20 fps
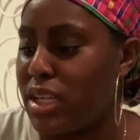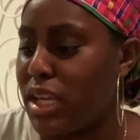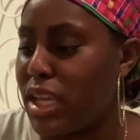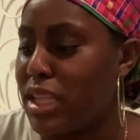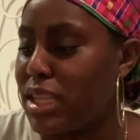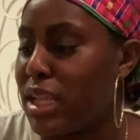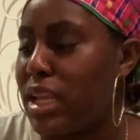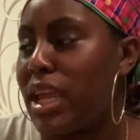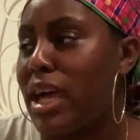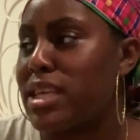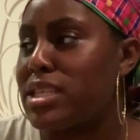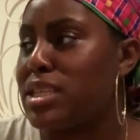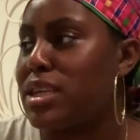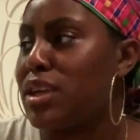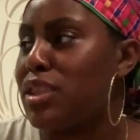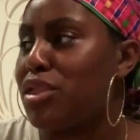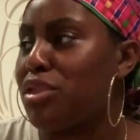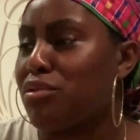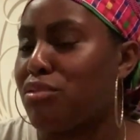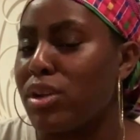In the last,
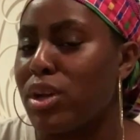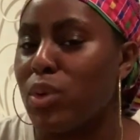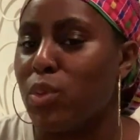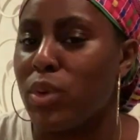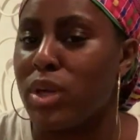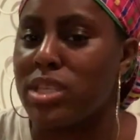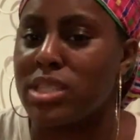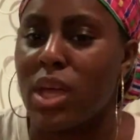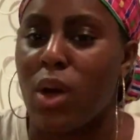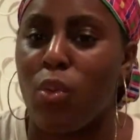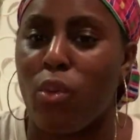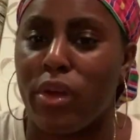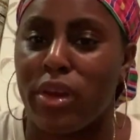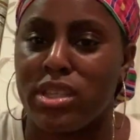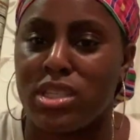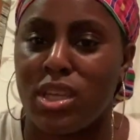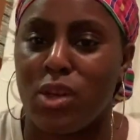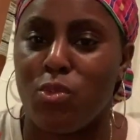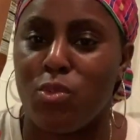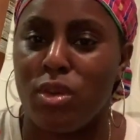like, 3 weeks, I want to
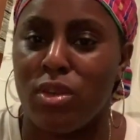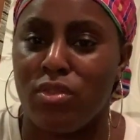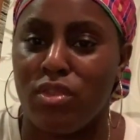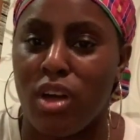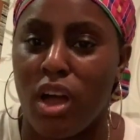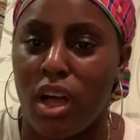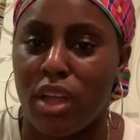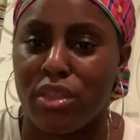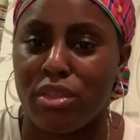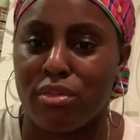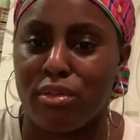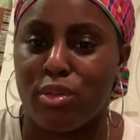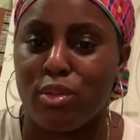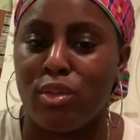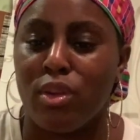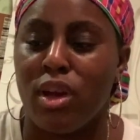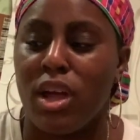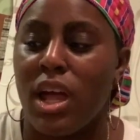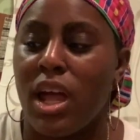say we've gone through,